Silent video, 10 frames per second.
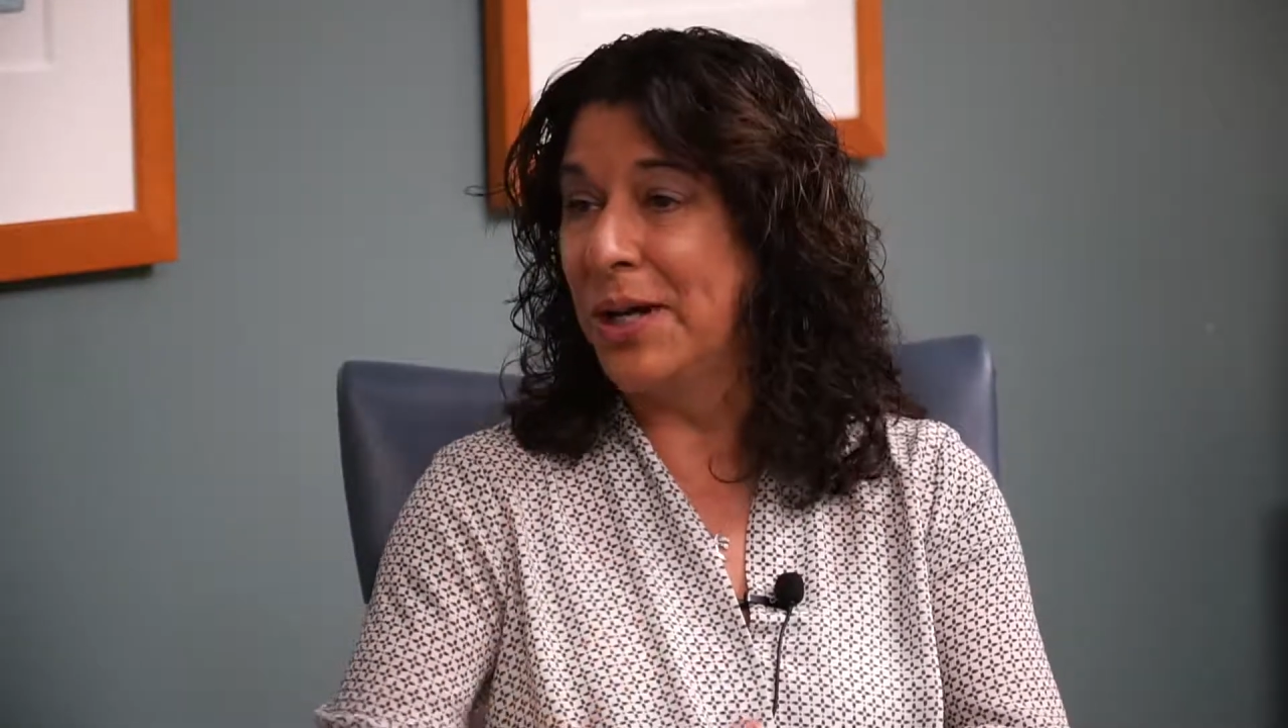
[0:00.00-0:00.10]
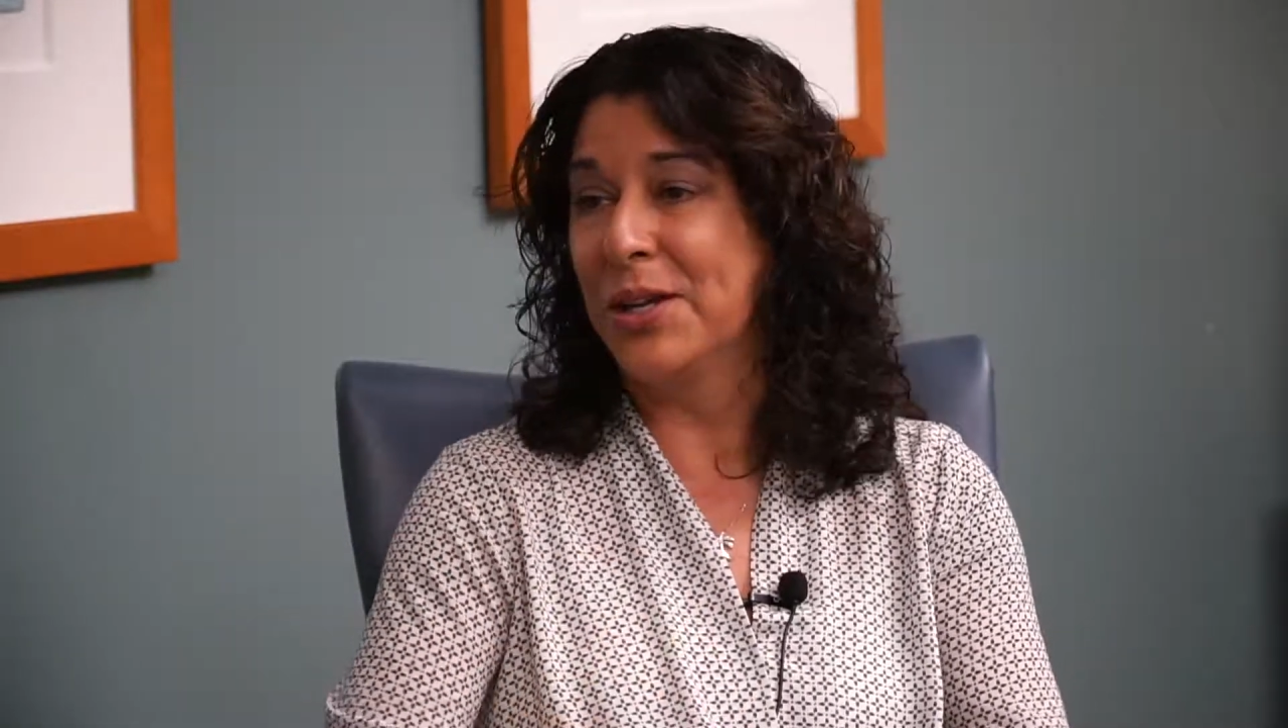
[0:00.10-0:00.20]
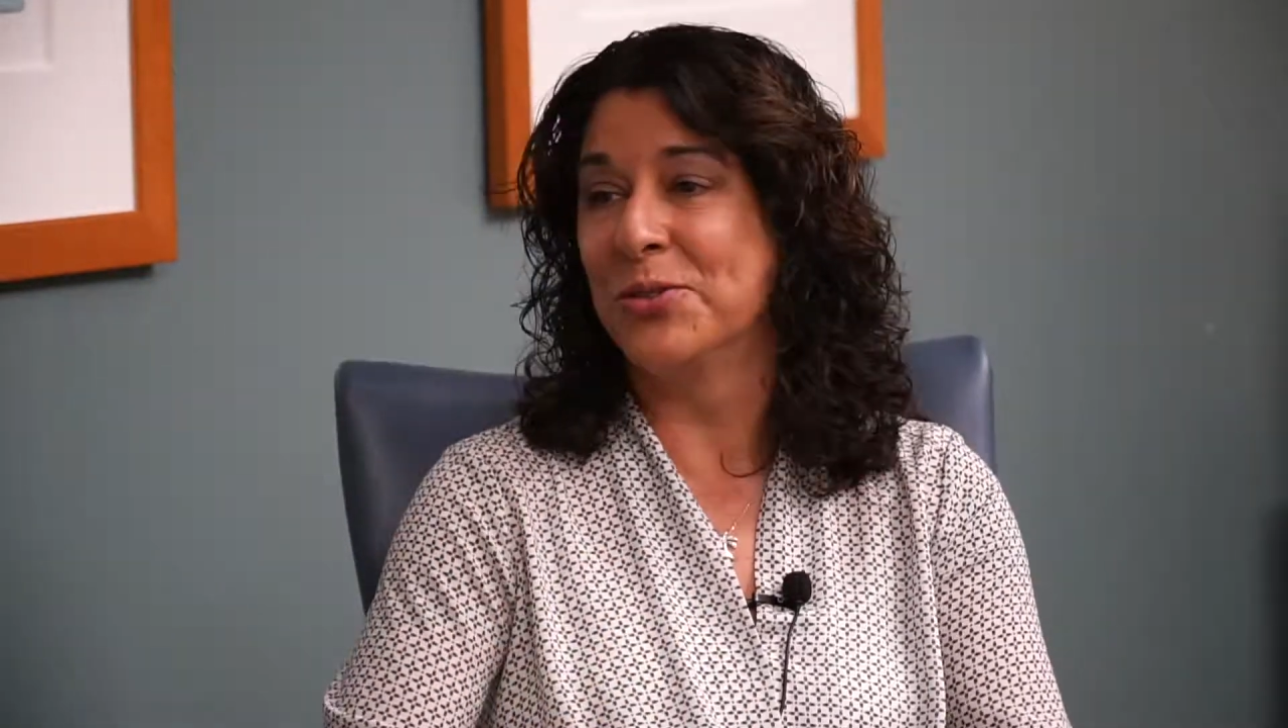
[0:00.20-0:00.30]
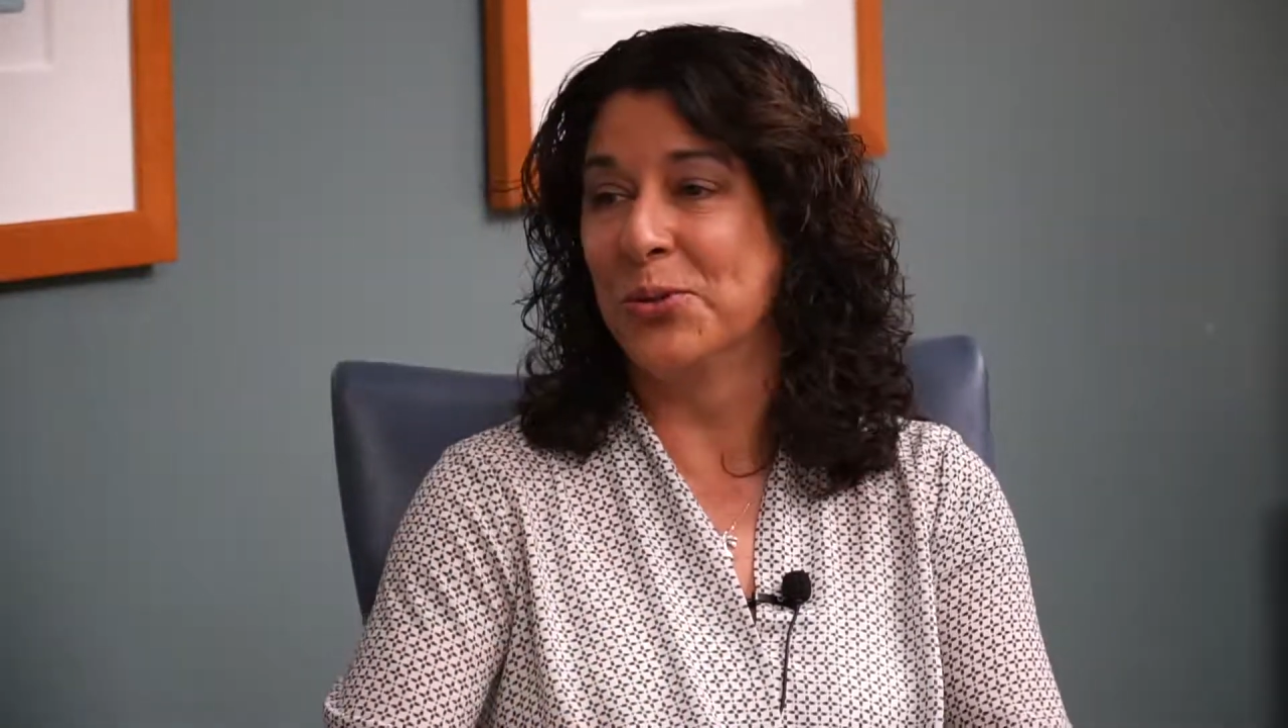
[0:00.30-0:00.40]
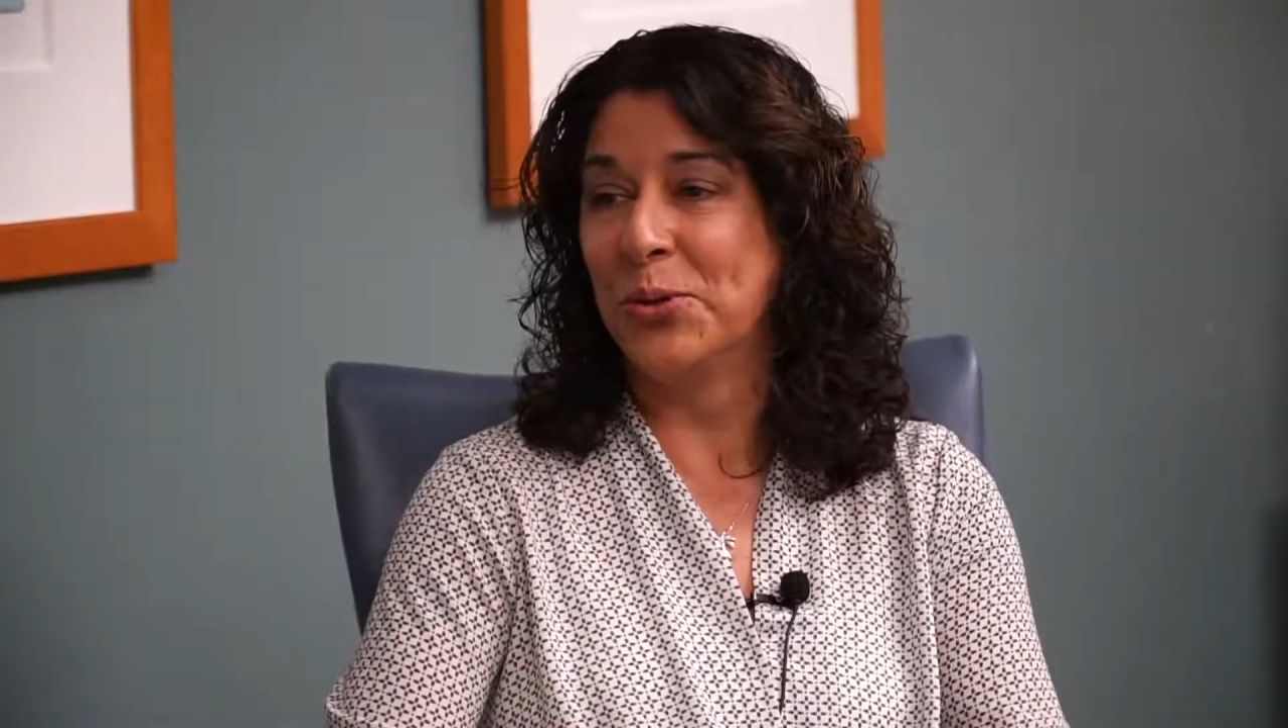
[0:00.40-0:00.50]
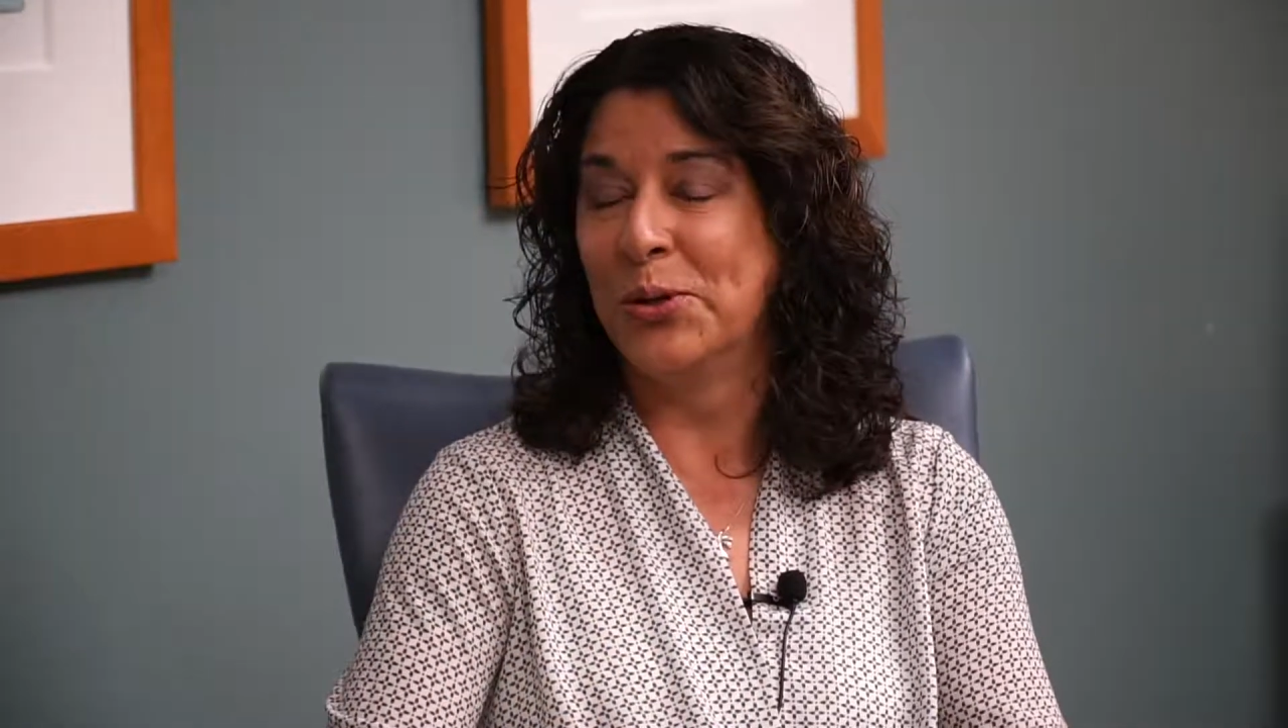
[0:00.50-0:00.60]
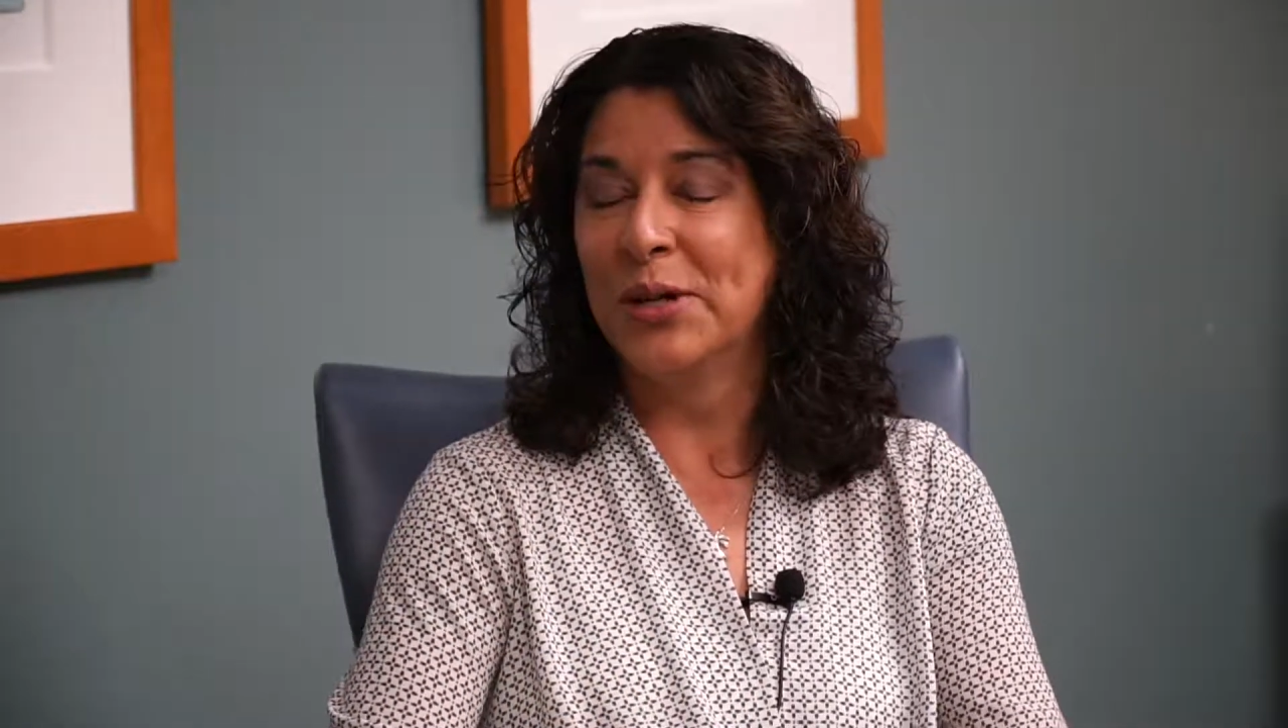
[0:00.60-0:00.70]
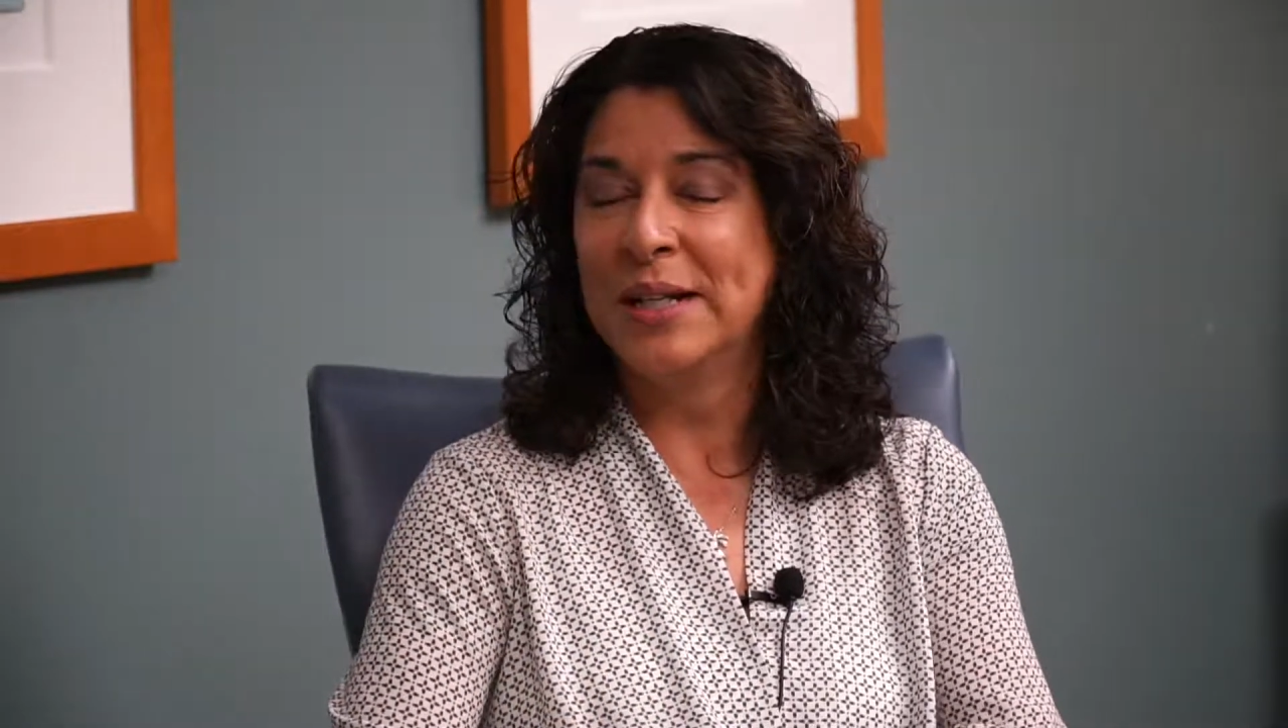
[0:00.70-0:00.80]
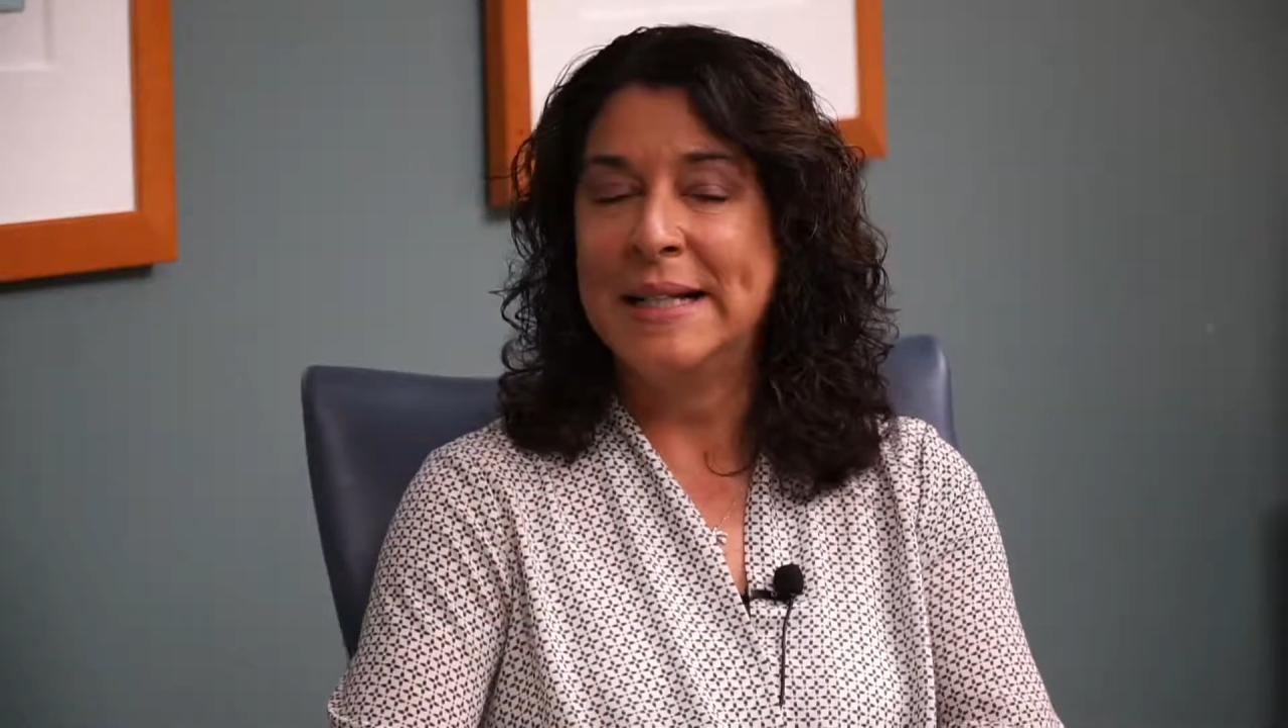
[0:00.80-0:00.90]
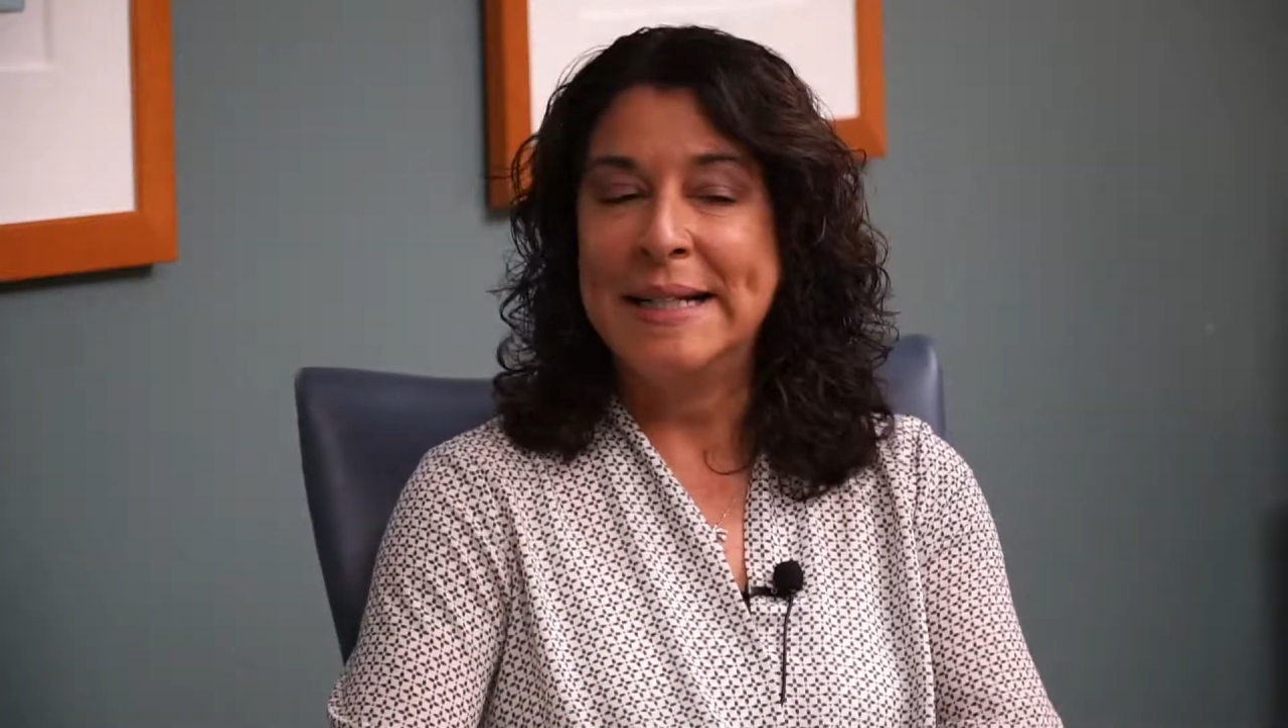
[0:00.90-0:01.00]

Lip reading: a controller,